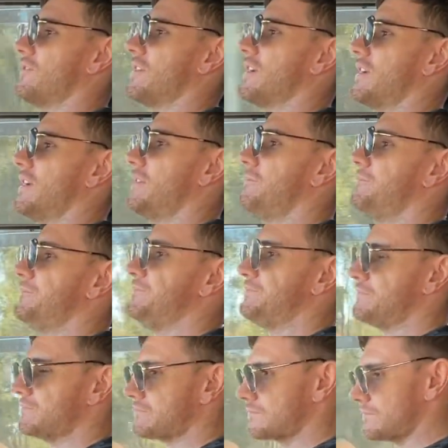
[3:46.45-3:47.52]
the
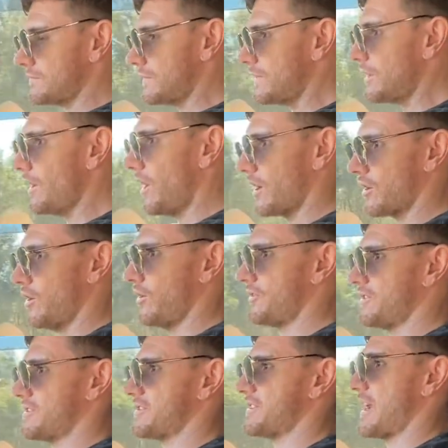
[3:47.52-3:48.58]

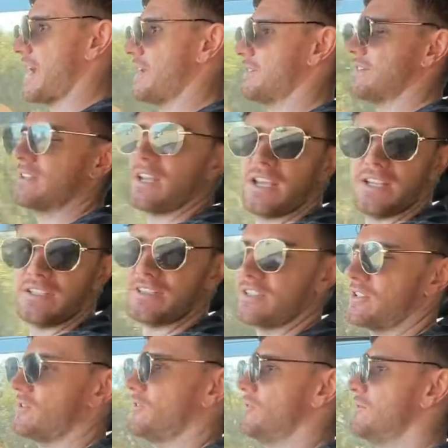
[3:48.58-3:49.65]
standard
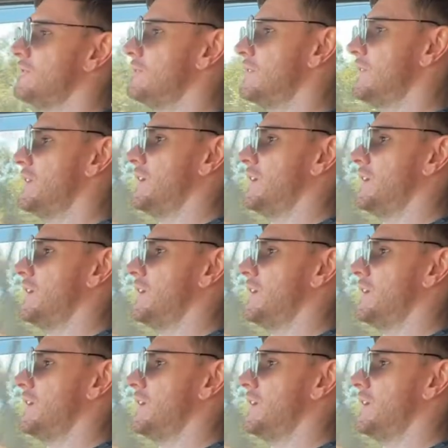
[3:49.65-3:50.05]
ECU.